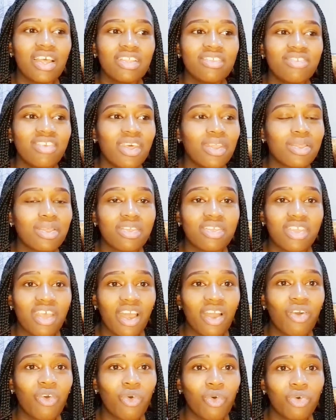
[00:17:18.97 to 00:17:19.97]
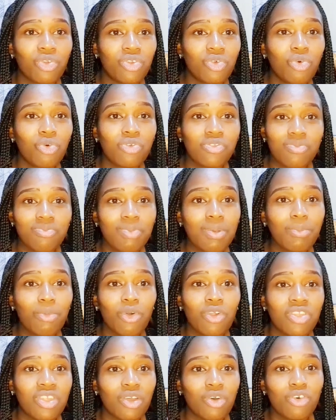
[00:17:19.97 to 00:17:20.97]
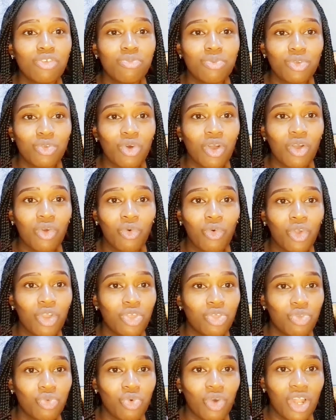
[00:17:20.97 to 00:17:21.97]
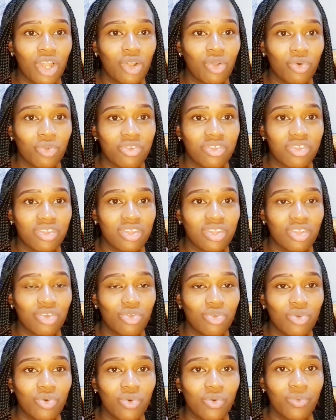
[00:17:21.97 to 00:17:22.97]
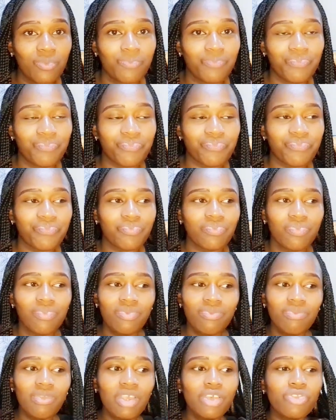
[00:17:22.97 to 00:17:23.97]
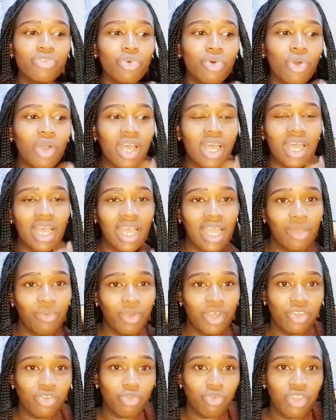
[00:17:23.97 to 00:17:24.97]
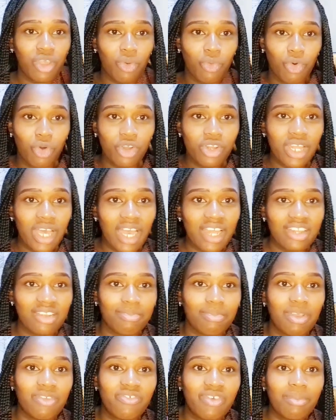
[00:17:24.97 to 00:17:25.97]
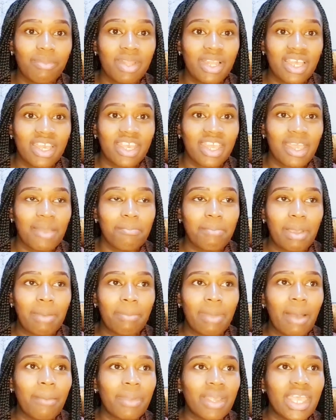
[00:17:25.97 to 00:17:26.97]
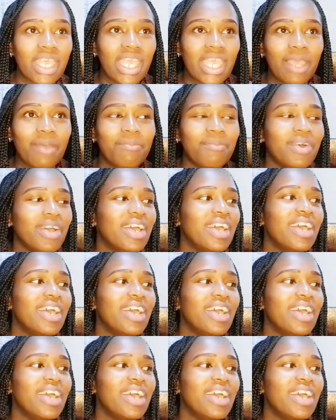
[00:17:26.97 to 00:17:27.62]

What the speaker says: just thank God. Because people in the hospital are going through a lot, you know? So I went to the ward and my family came, my mom came,